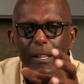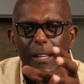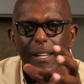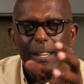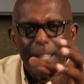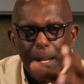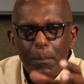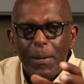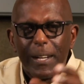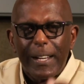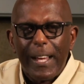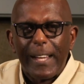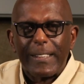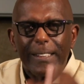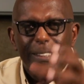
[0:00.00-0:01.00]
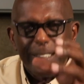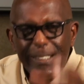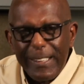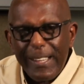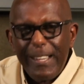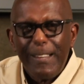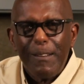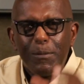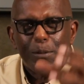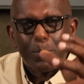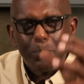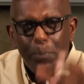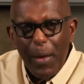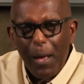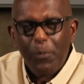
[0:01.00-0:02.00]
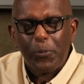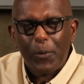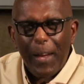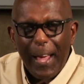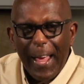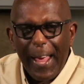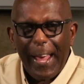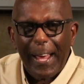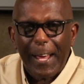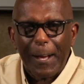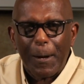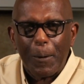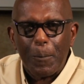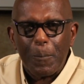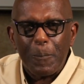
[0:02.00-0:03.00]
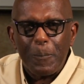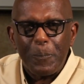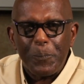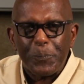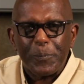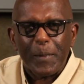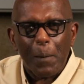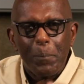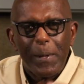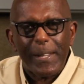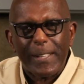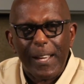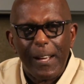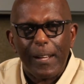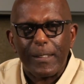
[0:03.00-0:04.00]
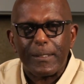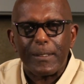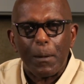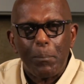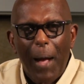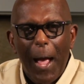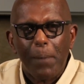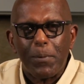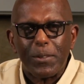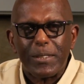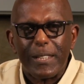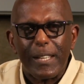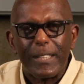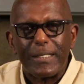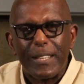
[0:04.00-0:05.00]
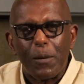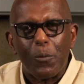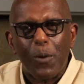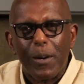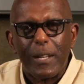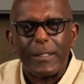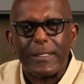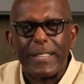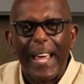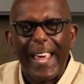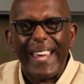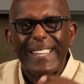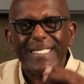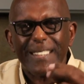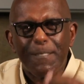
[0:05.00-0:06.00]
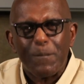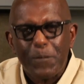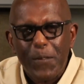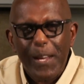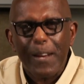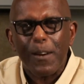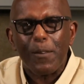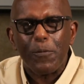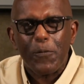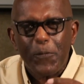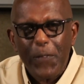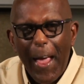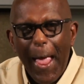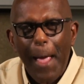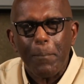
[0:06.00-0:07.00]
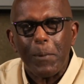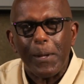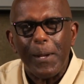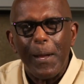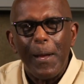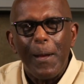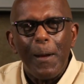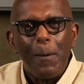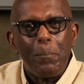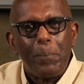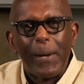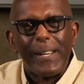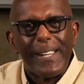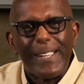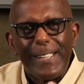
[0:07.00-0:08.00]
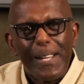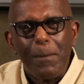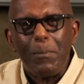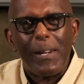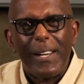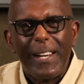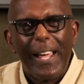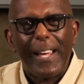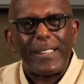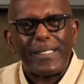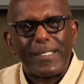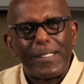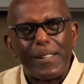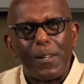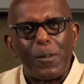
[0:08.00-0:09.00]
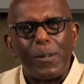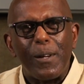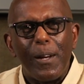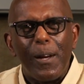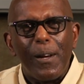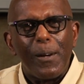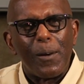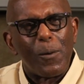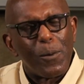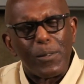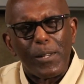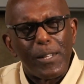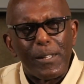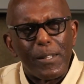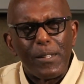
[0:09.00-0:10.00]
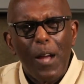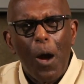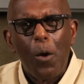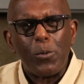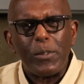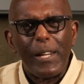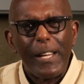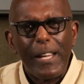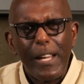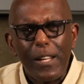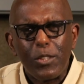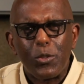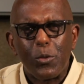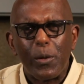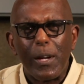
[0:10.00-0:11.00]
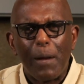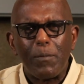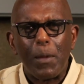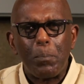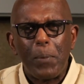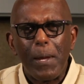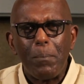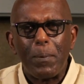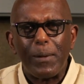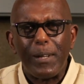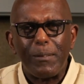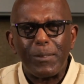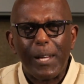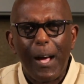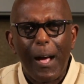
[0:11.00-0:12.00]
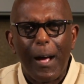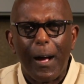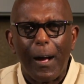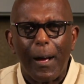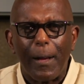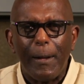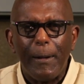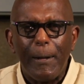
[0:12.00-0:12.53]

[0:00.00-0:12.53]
Elimelech leaves Bethlehem because the Bible says there was a severe famine. But Elimelech should have known the history of the people of God.